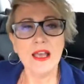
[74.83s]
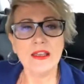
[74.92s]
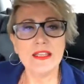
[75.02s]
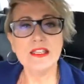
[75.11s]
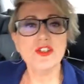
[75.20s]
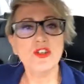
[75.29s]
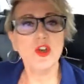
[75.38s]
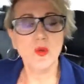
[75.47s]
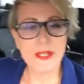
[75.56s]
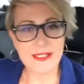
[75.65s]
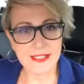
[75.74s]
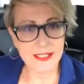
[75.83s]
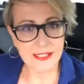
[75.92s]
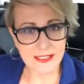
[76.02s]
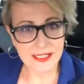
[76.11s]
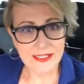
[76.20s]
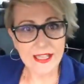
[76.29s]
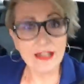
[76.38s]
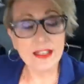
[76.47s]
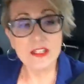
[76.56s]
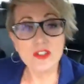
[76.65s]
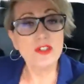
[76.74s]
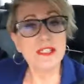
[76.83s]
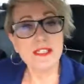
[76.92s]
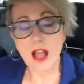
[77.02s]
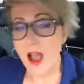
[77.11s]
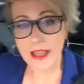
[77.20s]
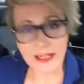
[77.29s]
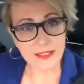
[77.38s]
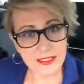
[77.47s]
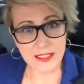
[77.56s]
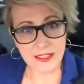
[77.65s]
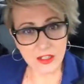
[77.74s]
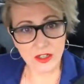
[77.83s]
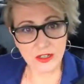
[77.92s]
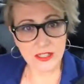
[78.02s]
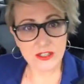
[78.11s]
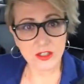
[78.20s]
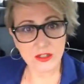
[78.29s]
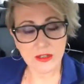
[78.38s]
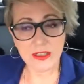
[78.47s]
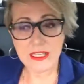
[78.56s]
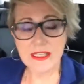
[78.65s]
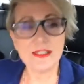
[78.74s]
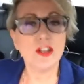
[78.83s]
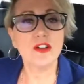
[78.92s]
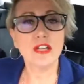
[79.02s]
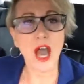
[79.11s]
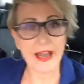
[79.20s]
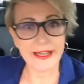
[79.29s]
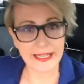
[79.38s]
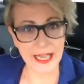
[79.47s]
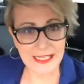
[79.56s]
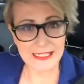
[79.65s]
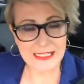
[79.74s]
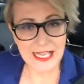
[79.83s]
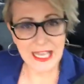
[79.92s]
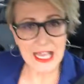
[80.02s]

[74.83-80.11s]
These are coincidences and these are signs. These are things that are guiding us.